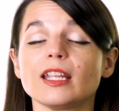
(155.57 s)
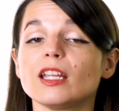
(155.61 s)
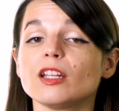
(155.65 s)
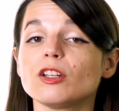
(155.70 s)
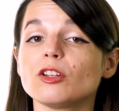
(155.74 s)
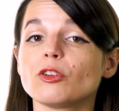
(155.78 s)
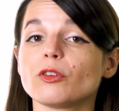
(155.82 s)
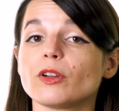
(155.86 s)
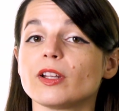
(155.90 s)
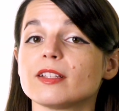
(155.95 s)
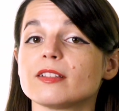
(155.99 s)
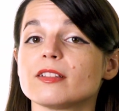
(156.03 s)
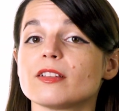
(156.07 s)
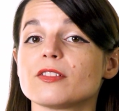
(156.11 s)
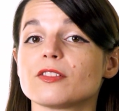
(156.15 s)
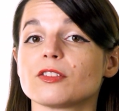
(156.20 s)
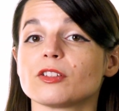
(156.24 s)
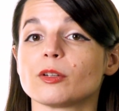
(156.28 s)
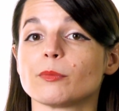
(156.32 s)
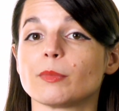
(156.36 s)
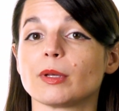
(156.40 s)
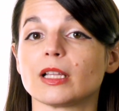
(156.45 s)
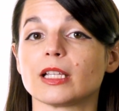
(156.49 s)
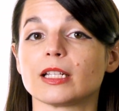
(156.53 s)
increases
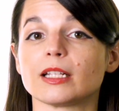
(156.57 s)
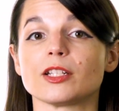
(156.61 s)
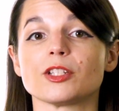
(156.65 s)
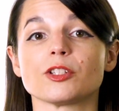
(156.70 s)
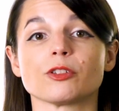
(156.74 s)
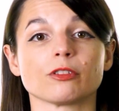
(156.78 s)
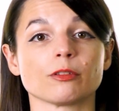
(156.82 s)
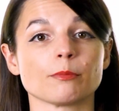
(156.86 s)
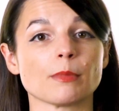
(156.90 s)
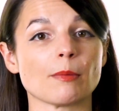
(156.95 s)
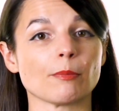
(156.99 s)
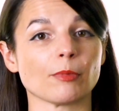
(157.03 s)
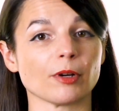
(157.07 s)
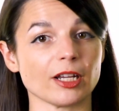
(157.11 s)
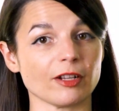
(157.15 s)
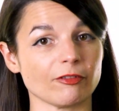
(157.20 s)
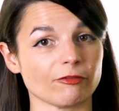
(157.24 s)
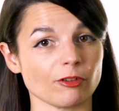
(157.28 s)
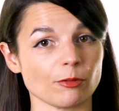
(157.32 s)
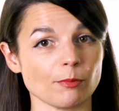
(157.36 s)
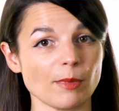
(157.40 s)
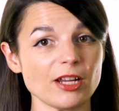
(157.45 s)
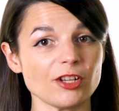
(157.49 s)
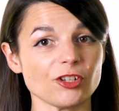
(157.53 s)
your ability to remember
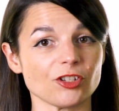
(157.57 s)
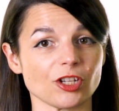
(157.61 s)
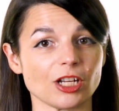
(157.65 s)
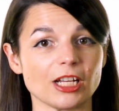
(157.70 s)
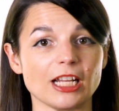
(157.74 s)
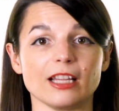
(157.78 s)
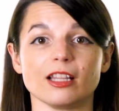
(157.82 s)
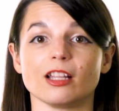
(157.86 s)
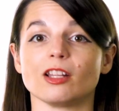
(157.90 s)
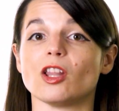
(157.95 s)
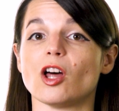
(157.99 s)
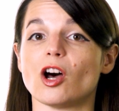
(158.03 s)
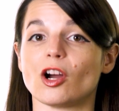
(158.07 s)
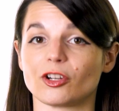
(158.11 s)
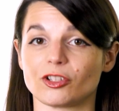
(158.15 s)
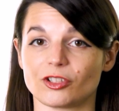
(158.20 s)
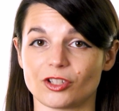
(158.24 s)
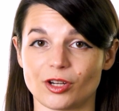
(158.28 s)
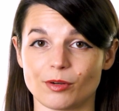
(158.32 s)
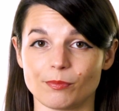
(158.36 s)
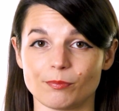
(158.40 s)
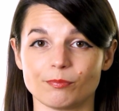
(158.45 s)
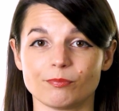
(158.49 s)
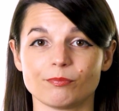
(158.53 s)
information in the long
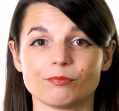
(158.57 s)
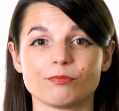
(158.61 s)
term.